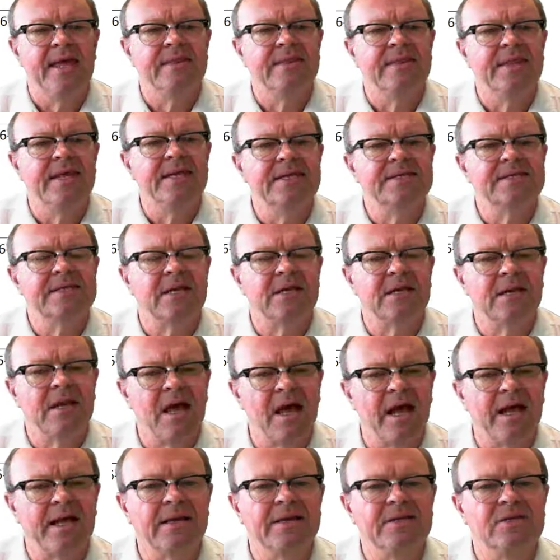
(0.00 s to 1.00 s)
These are
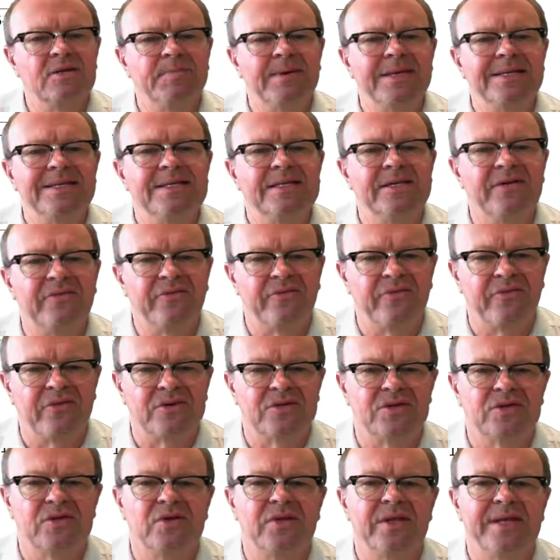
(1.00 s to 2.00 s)
likely to be
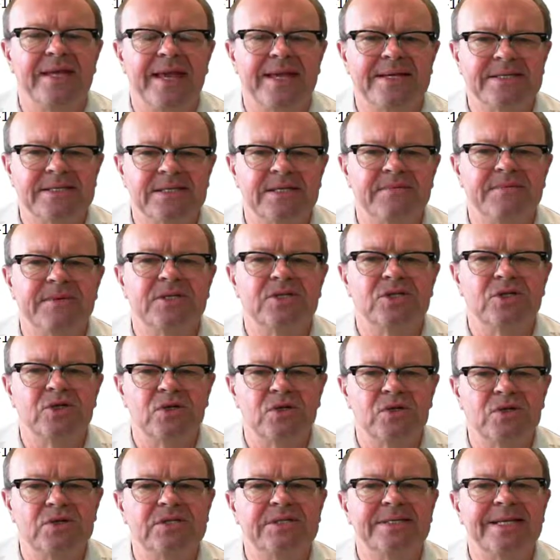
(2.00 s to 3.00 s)
different to the estimates
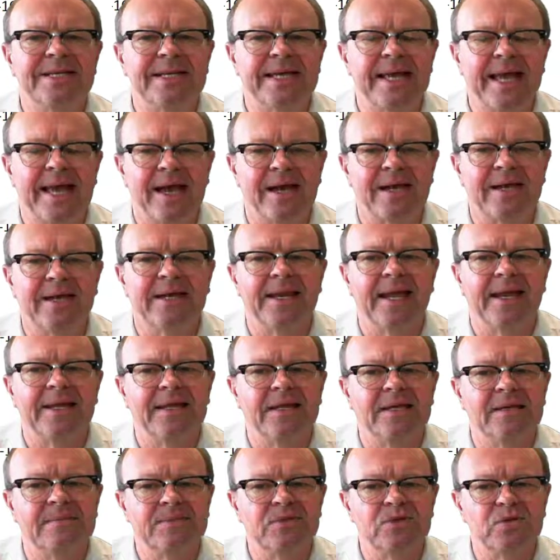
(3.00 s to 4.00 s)
used in
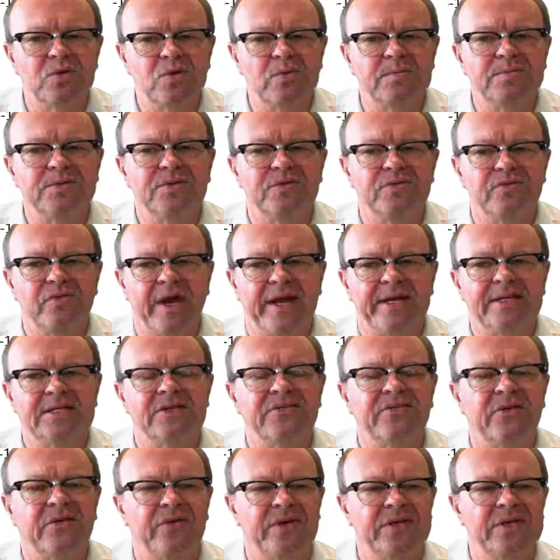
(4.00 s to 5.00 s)
calculating absorption rates
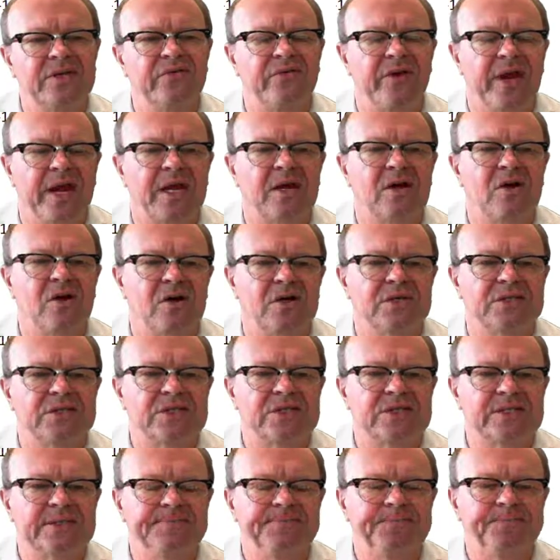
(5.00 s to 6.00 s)
for indirect
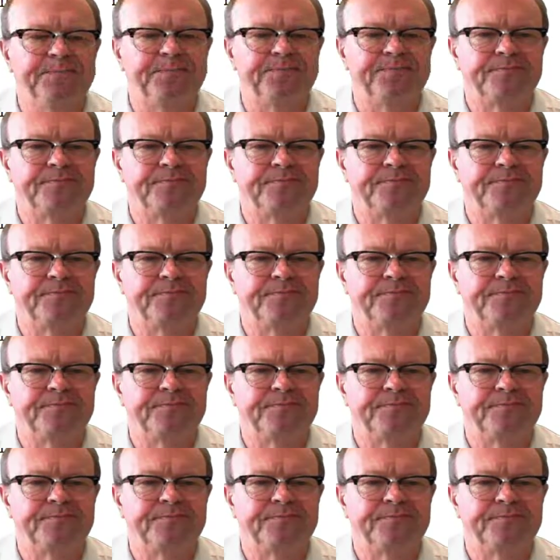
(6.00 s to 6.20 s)
costs.